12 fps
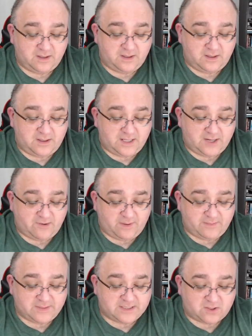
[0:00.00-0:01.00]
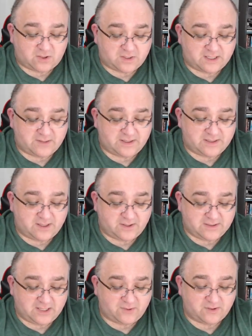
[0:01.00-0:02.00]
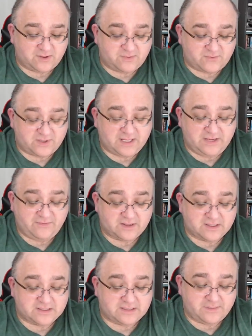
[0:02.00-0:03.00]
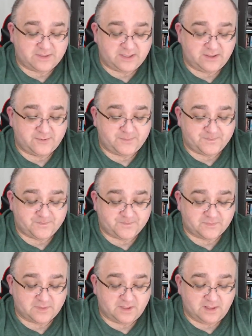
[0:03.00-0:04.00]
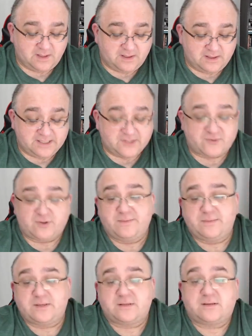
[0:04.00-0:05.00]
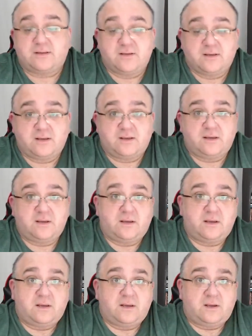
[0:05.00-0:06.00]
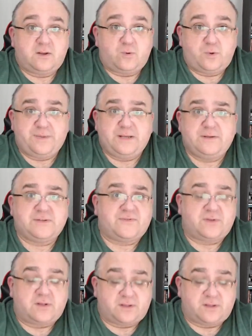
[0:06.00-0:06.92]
He remembers toddling around the hotel room before he fell asleep too. His dreams were beautiful.